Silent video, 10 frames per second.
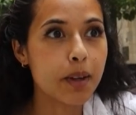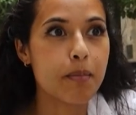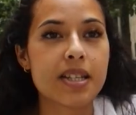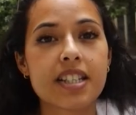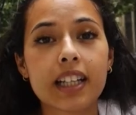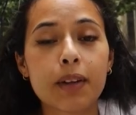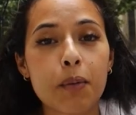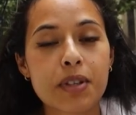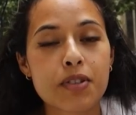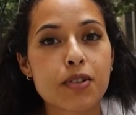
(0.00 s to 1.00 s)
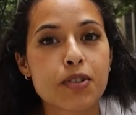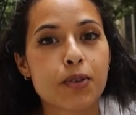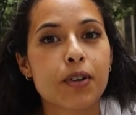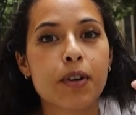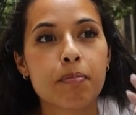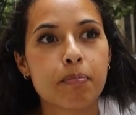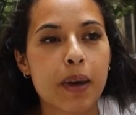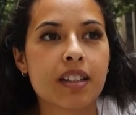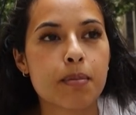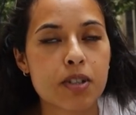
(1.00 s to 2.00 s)
Basically, we went to the store,
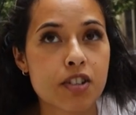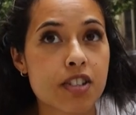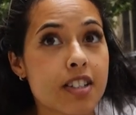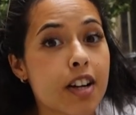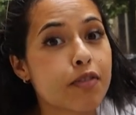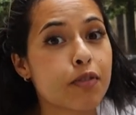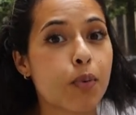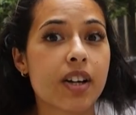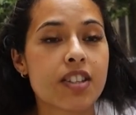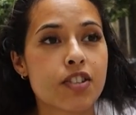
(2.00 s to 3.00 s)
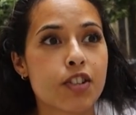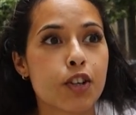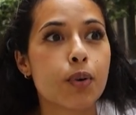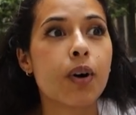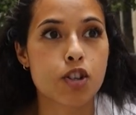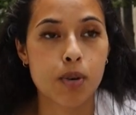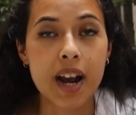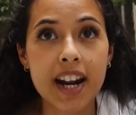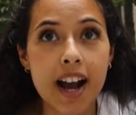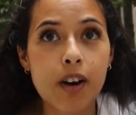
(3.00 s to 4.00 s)
picked a bunch of stuff, went to
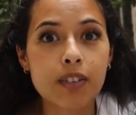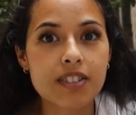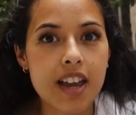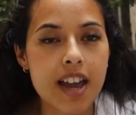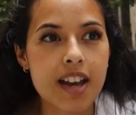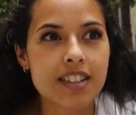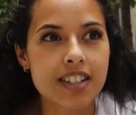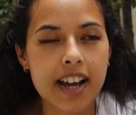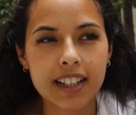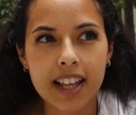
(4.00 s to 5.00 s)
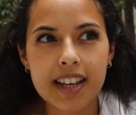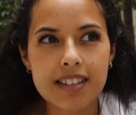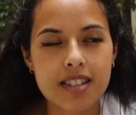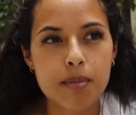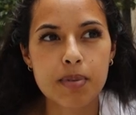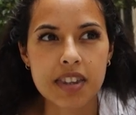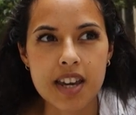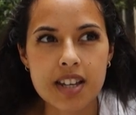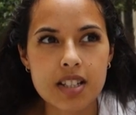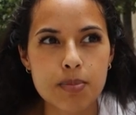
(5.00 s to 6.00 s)
try it out, and I liked some
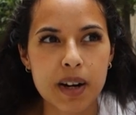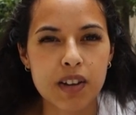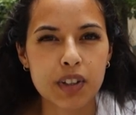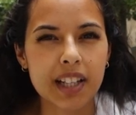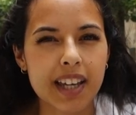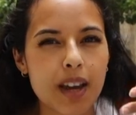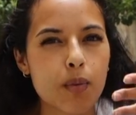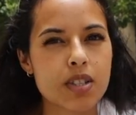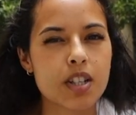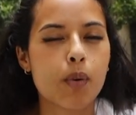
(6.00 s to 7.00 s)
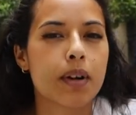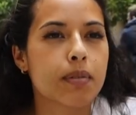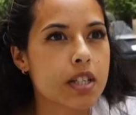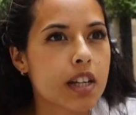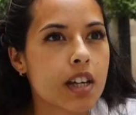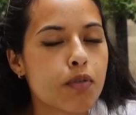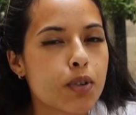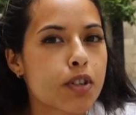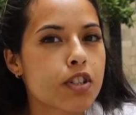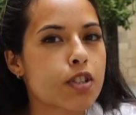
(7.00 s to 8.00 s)
things, but I feel like it was not what I was looking
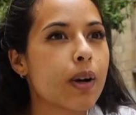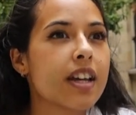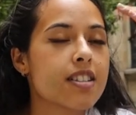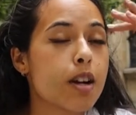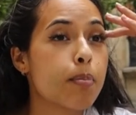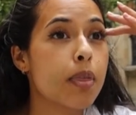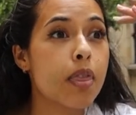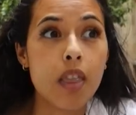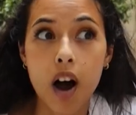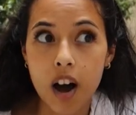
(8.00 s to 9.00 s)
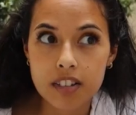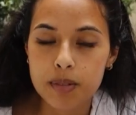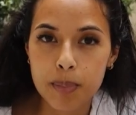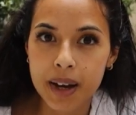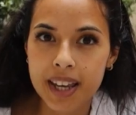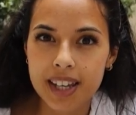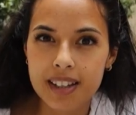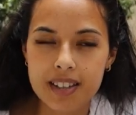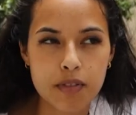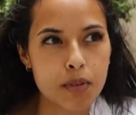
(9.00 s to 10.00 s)
for, so I ended up not buying
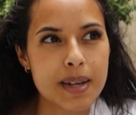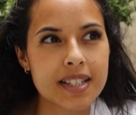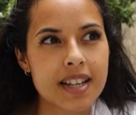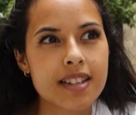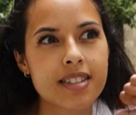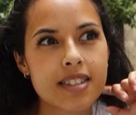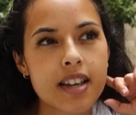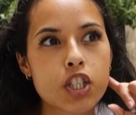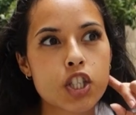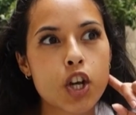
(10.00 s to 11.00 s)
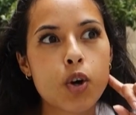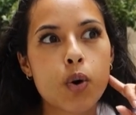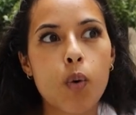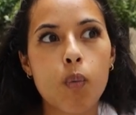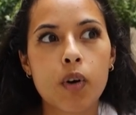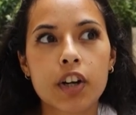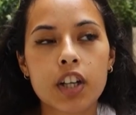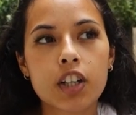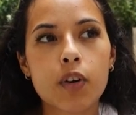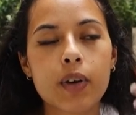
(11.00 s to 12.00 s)
it, if it makes sense. So, we're
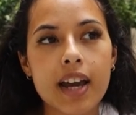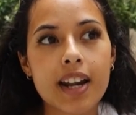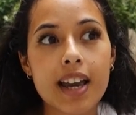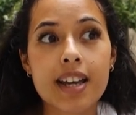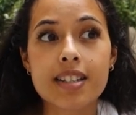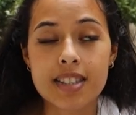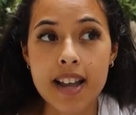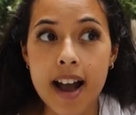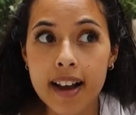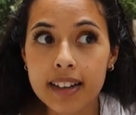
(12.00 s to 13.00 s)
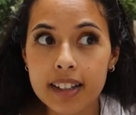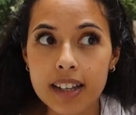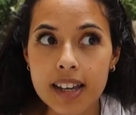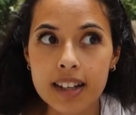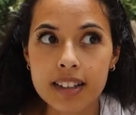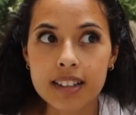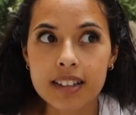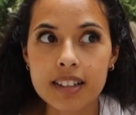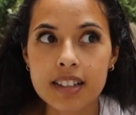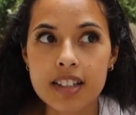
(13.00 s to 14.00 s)
gonna go get a snack,
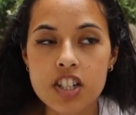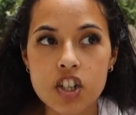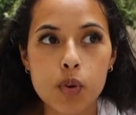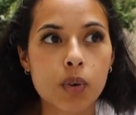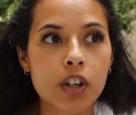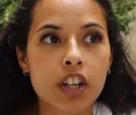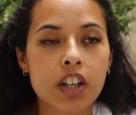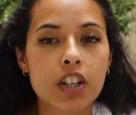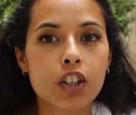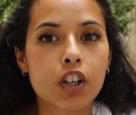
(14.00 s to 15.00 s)
and we're gonna